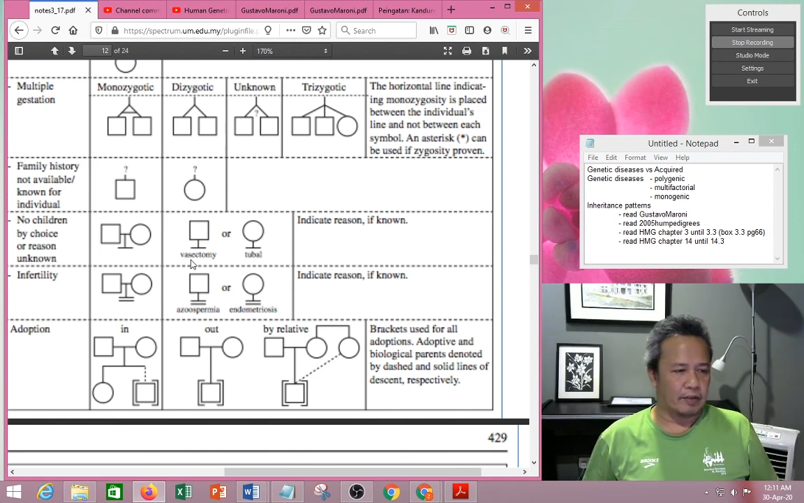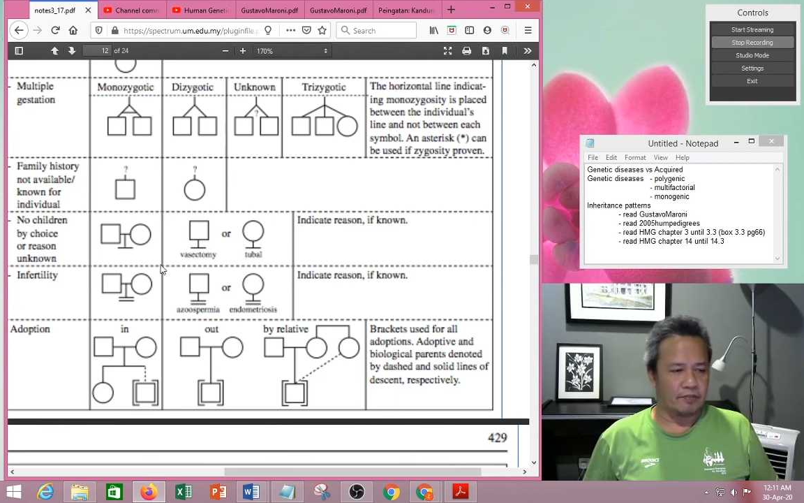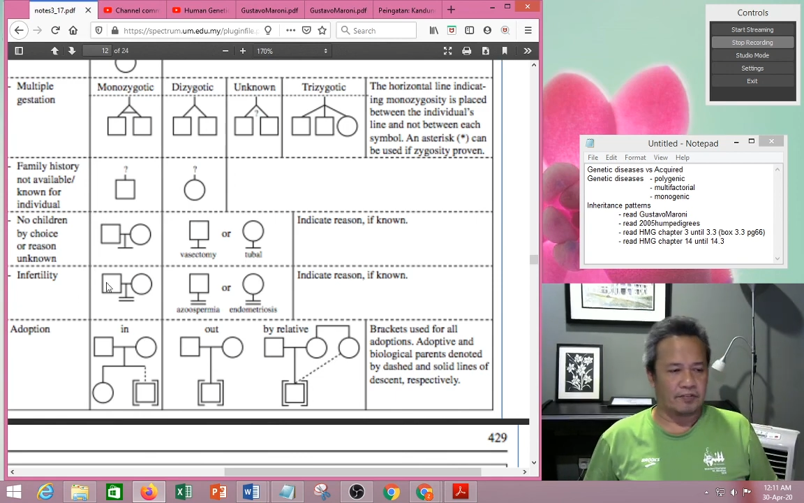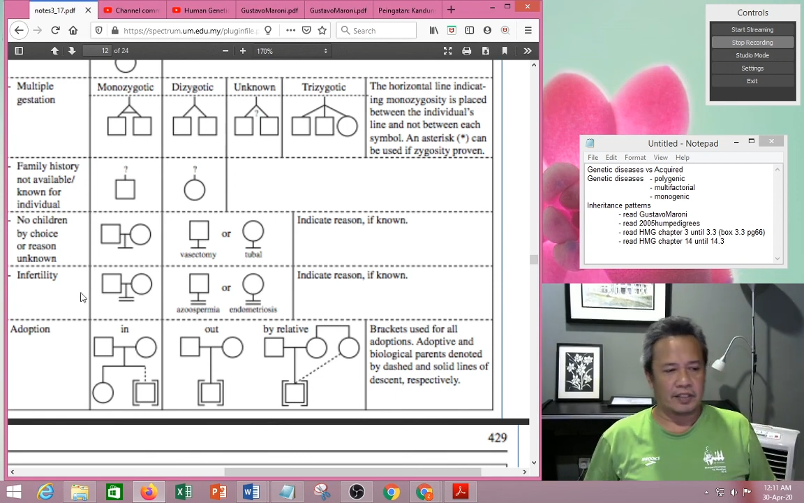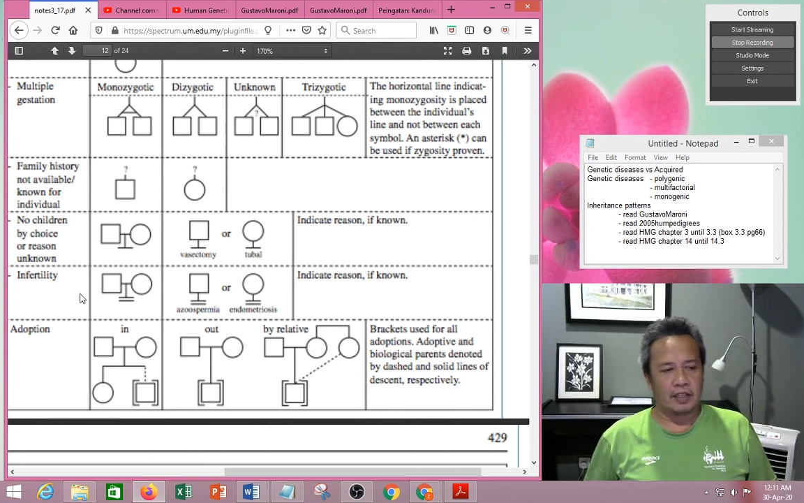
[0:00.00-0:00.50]

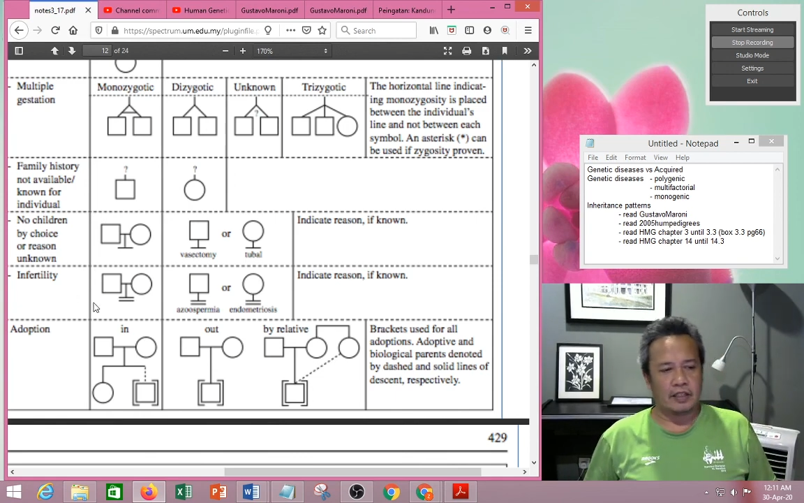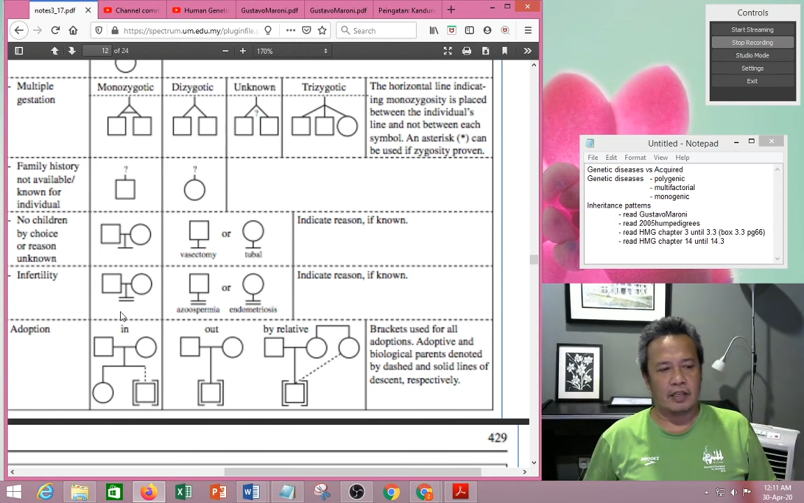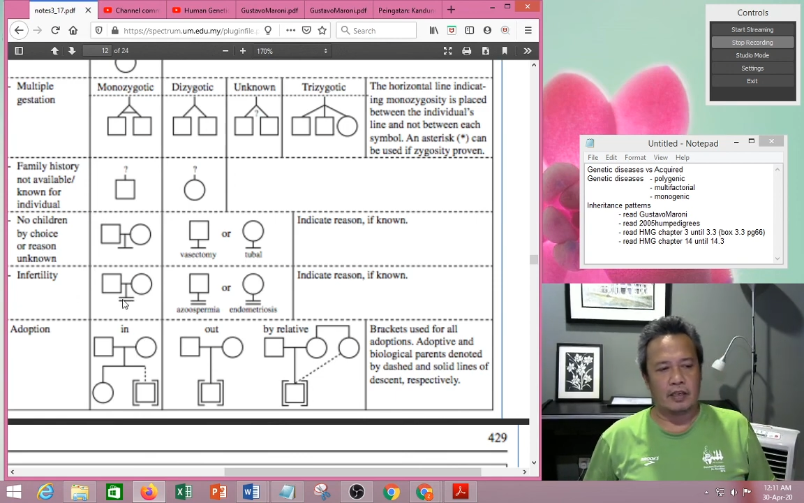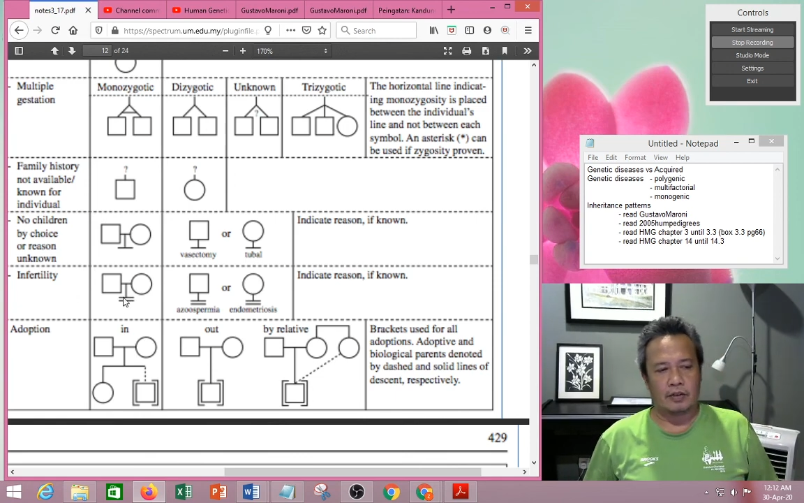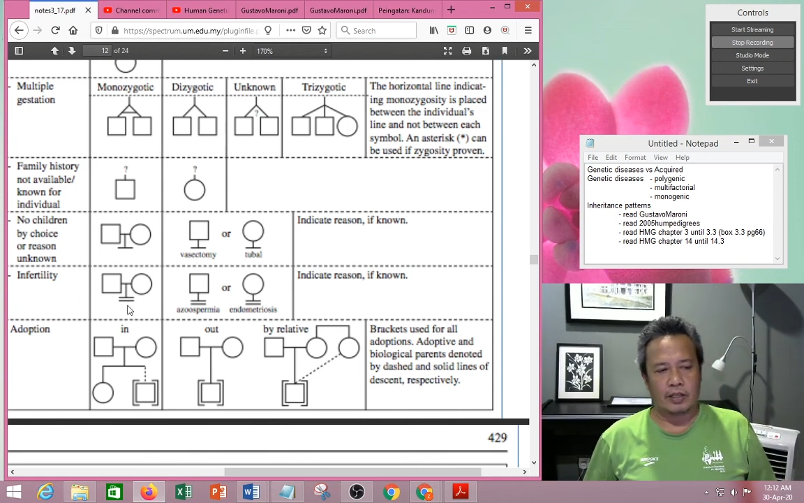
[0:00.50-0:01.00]

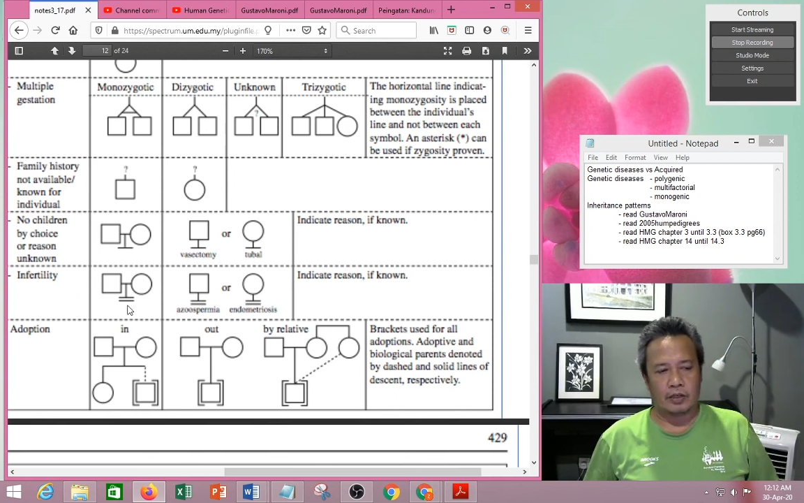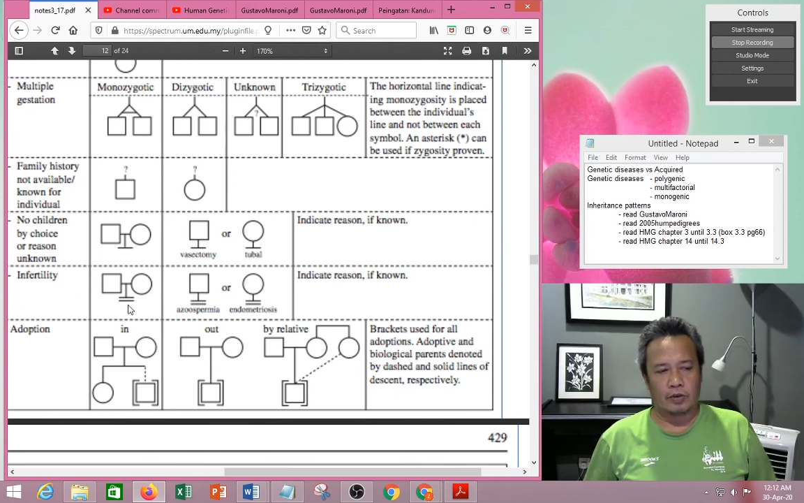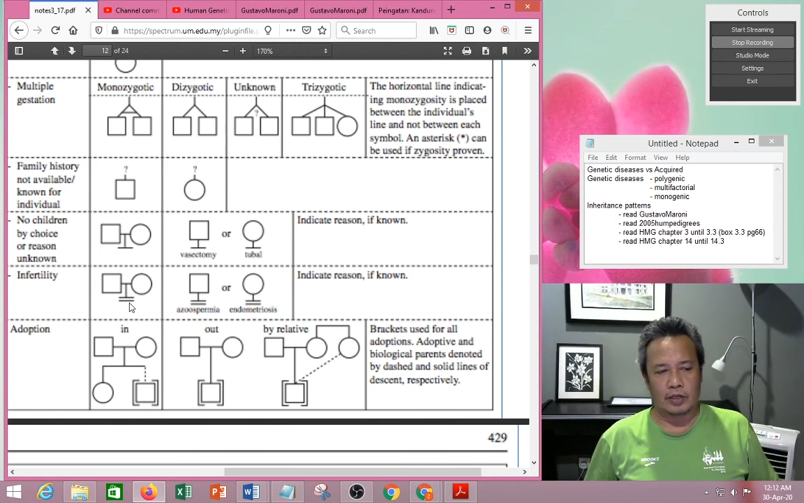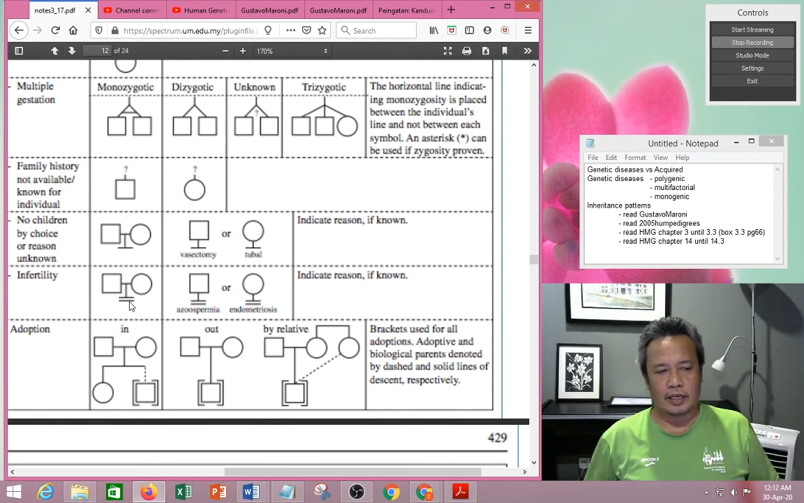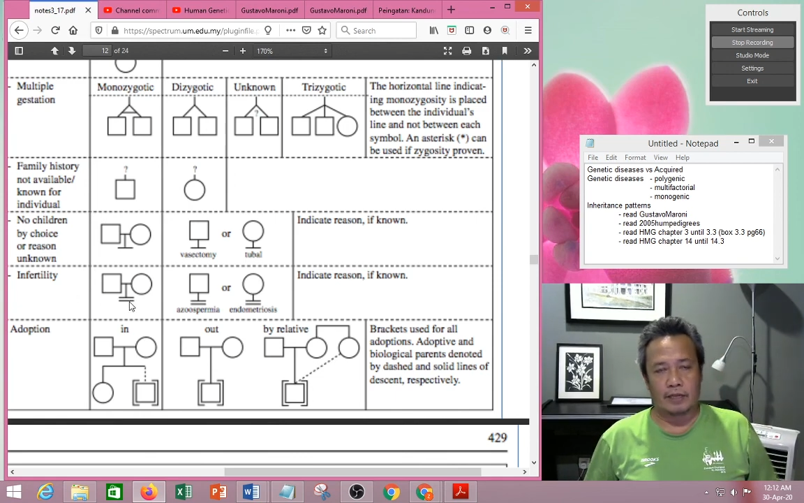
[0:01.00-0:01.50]
Infertility, you
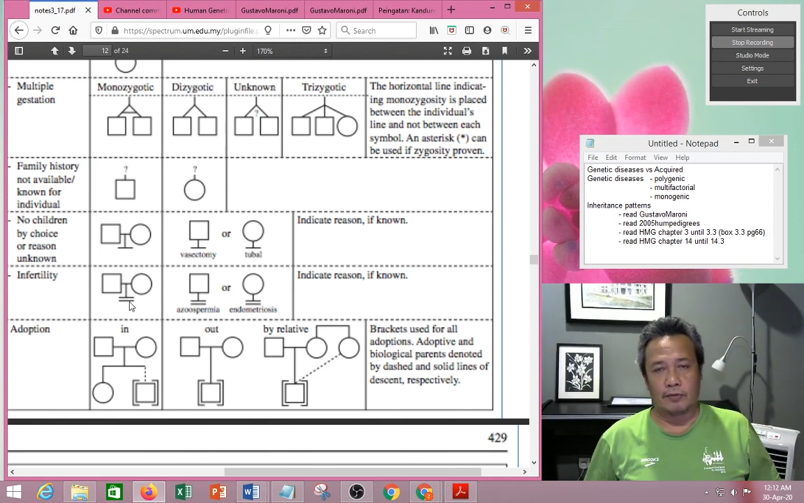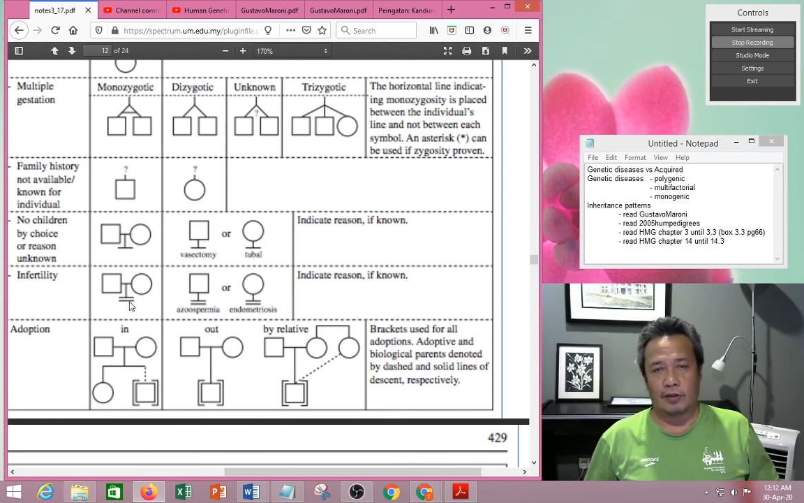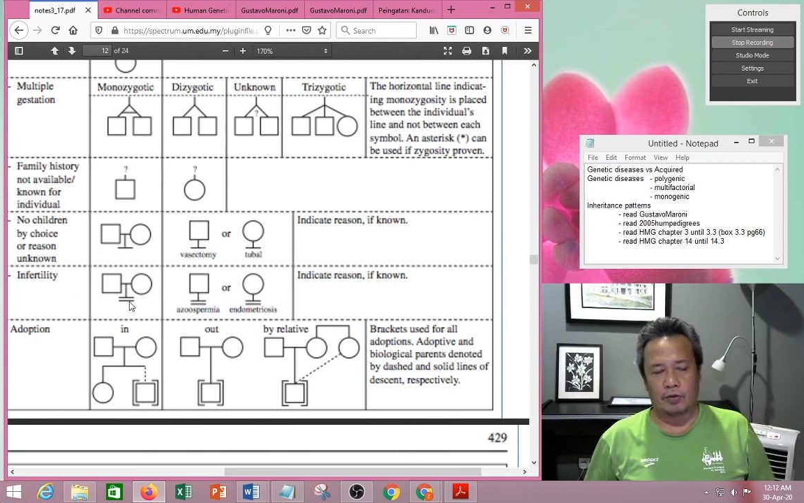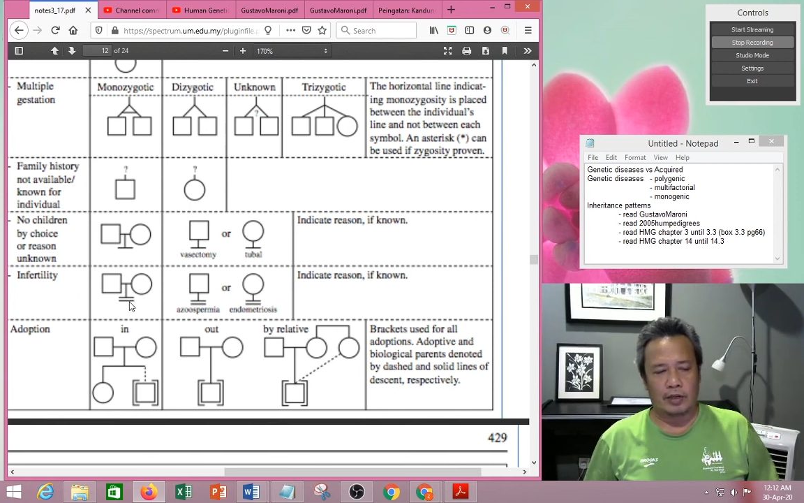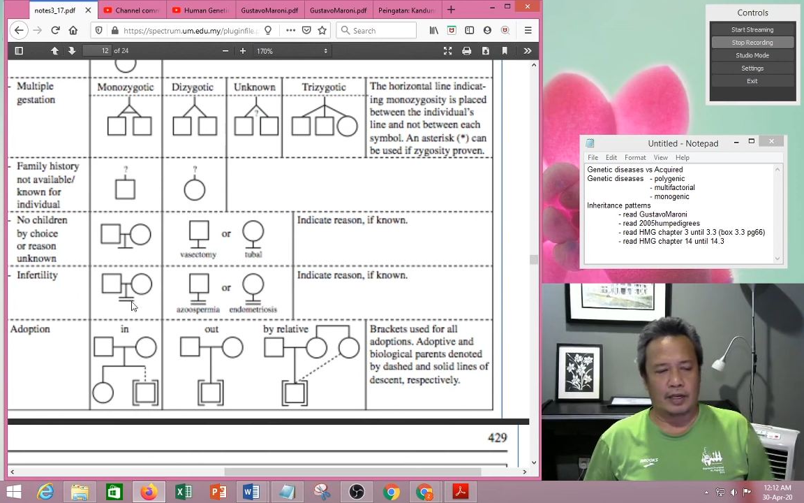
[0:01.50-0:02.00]
don't get them
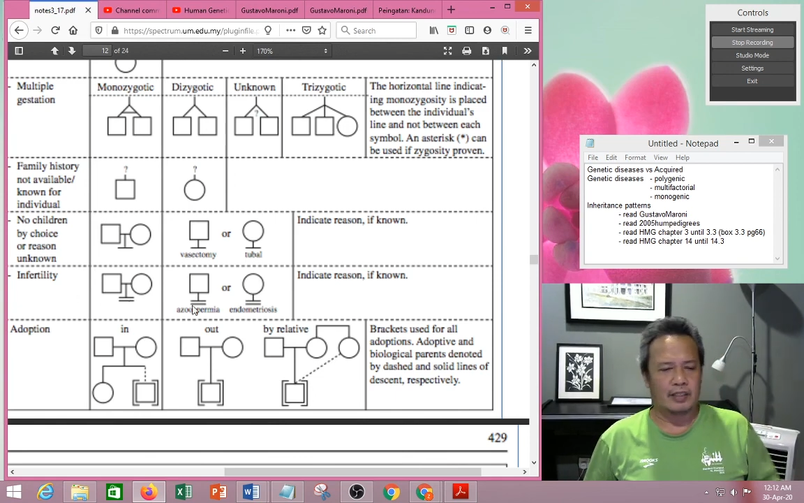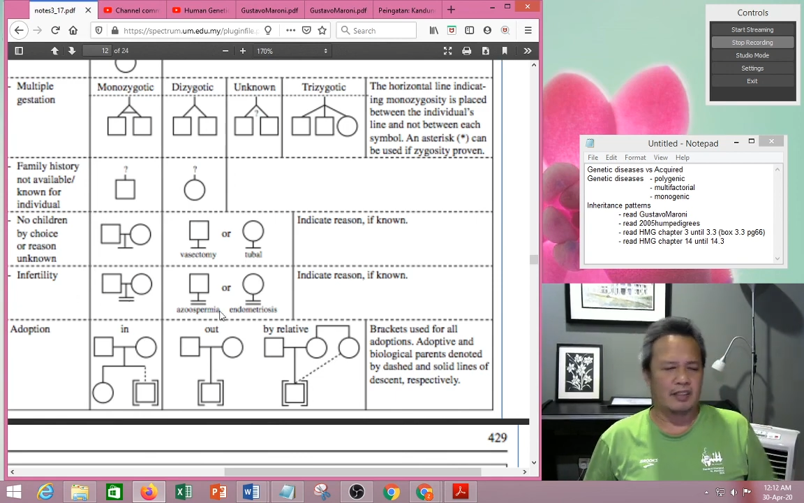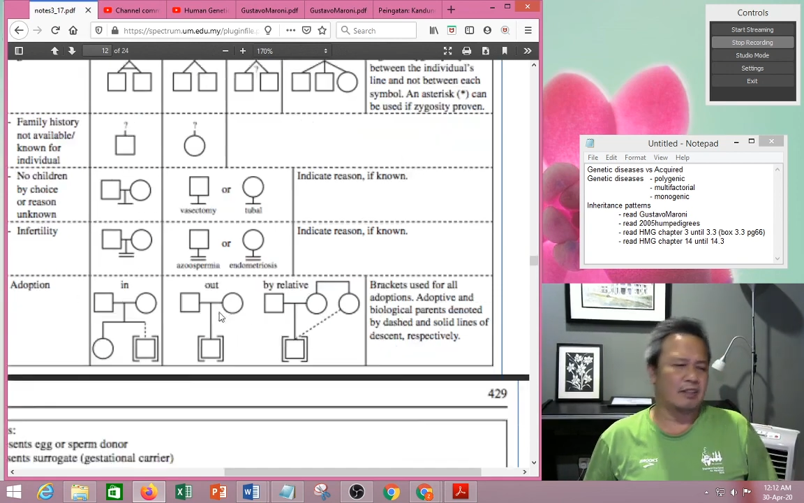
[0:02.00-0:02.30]
with two lines.